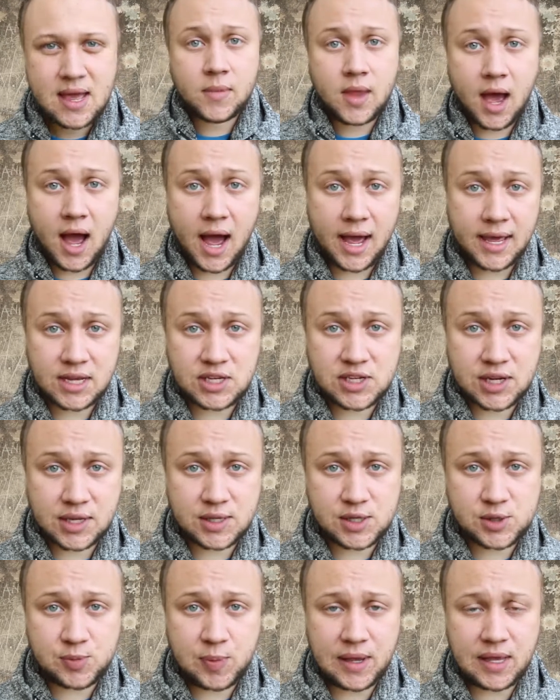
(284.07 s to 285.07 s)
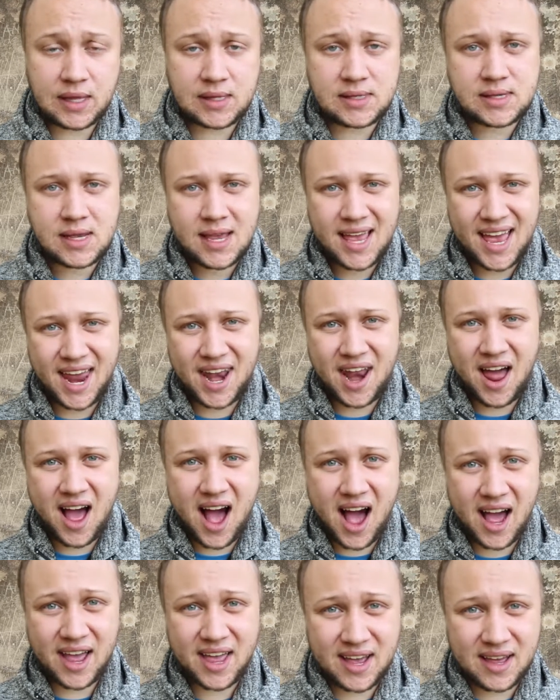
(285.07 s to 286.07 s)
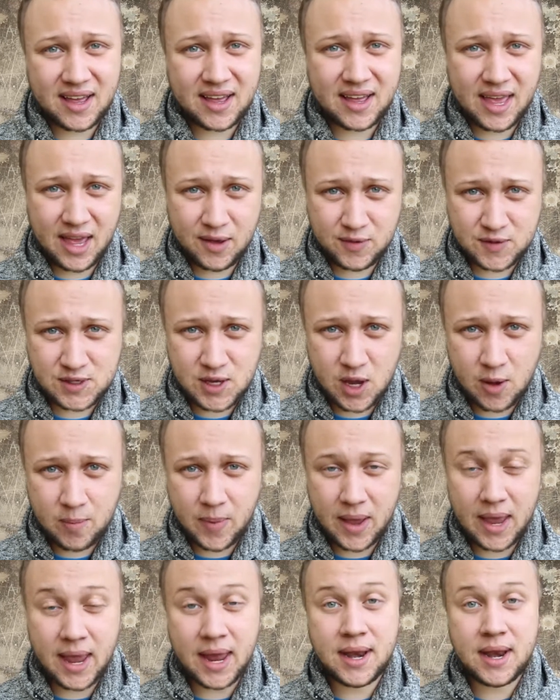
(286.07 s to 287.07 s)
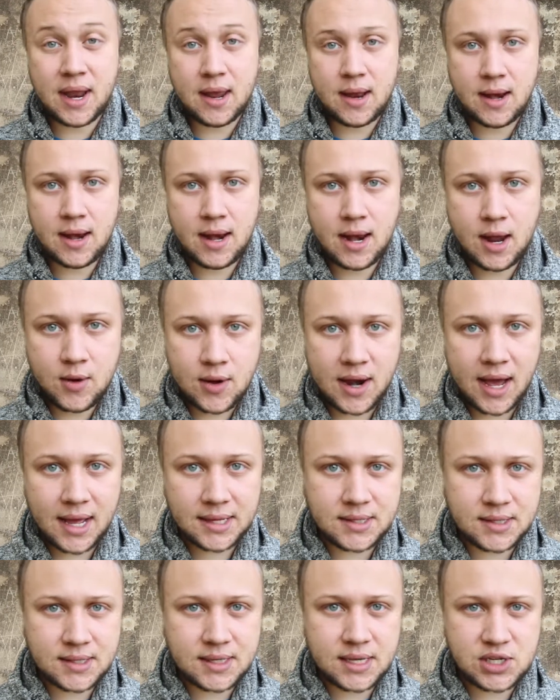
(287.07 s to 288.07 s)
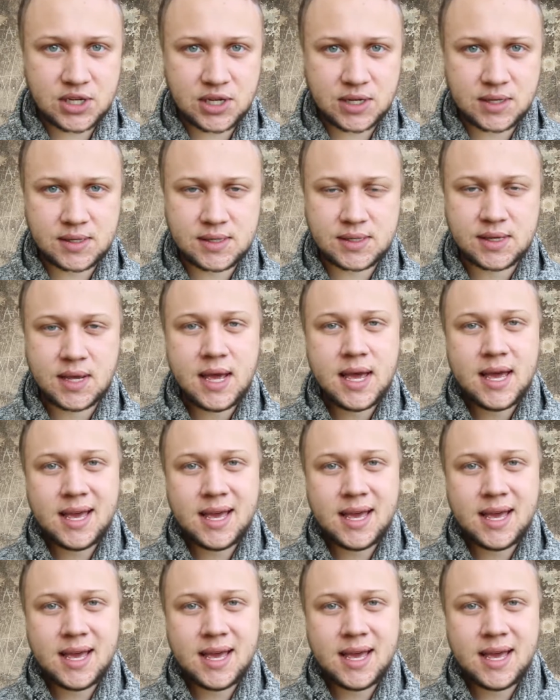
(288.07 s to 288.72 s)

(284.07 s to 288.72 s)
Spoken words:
Higher shutter speeds and higher f-stop in low light conditions,